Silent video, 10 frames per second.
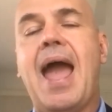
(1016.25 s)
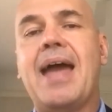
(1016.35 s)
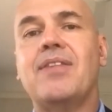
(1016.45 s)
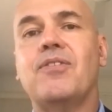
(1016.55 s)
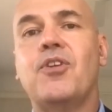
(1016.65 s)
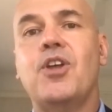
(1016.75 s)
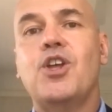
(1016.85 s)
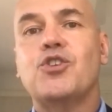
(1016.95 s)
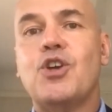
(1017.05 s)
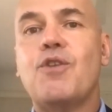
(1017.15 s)
And
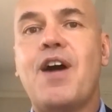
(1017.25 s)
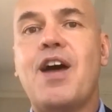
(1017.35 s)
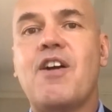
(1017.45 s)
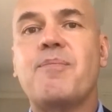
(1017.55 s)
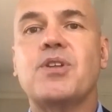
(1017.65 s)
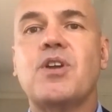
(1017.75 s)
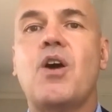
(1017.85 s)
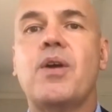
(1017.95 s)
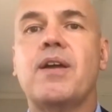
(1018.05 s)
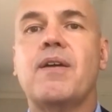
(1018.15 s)
so far they've been
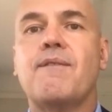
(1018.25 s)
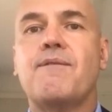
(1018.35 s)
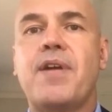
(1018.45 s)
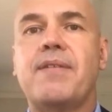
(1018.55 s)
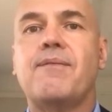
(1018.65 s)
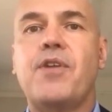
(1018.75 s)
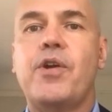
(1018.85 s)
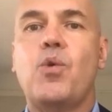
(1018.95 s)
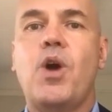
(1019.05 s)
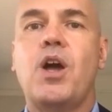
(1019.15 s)
going
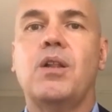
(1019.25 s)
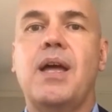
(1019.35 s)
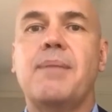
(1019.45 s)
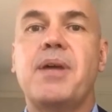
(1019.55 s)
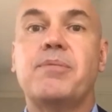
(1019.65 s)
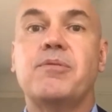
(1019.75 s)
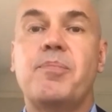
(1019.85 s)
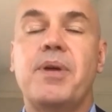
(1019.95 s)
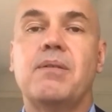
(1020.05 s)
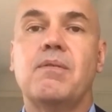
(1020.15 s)
very well, and people
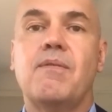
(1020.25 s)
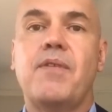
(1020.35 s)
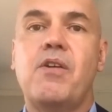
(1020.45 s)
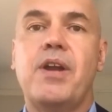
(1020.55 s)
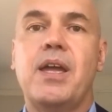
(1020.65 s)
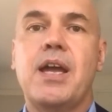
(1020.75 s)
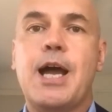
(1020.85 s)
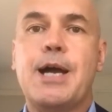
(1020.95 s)
have been very